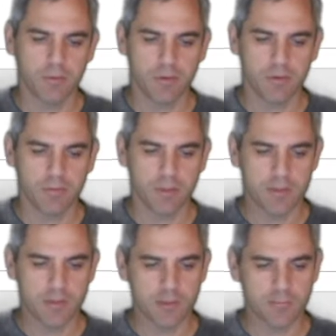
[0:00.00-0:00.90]
through
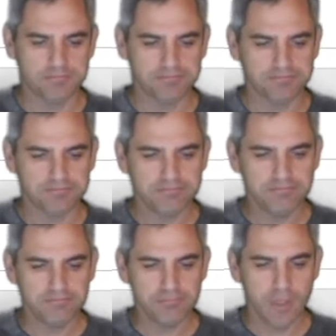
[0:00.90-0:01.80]
ICE.
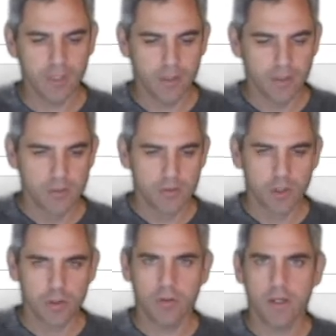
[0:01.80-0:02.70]

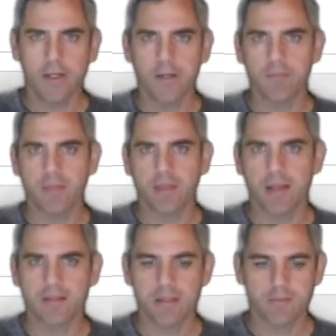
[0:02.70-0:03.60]
So
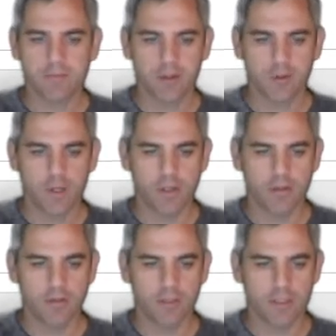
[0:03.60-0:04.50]
that's it for the quick
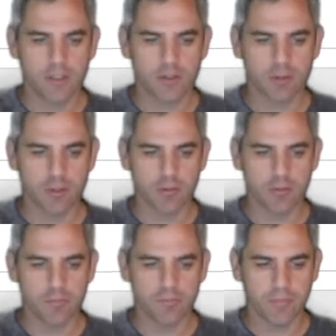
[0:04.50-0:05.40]
little
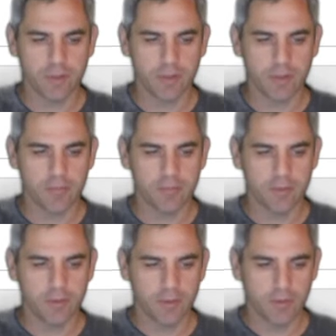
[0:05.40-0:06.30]
intro.
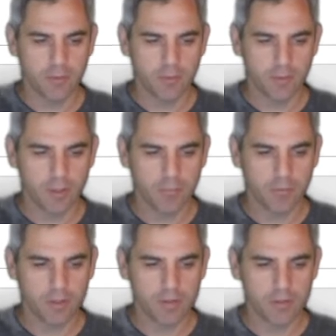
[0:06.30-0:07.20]
What I'm
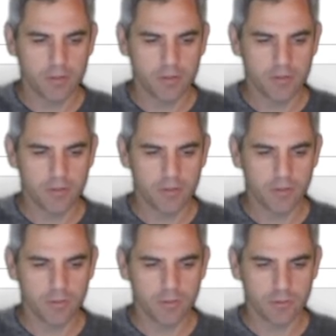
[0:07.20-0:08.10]
going to
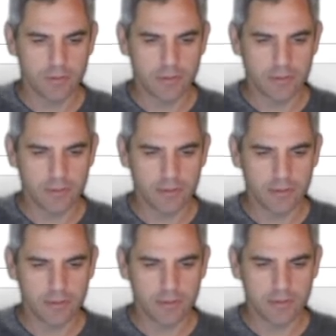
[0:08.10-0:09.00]
do
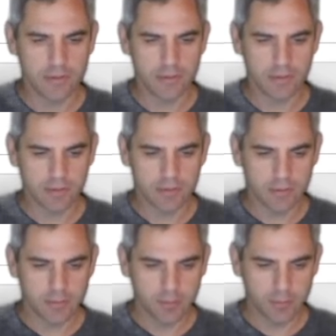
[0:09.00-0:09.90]
is
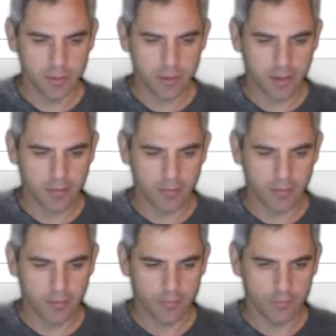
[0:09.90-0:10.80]
pop
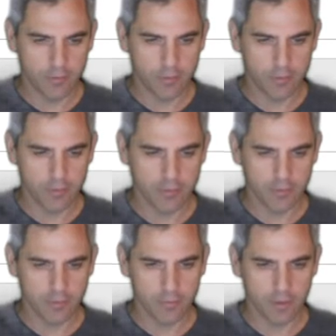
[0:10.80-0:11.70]
over
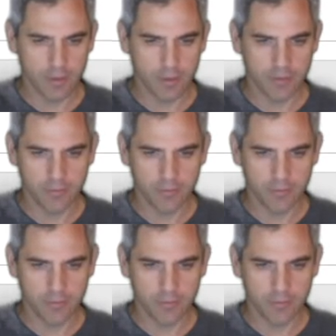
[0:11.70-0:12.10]
to my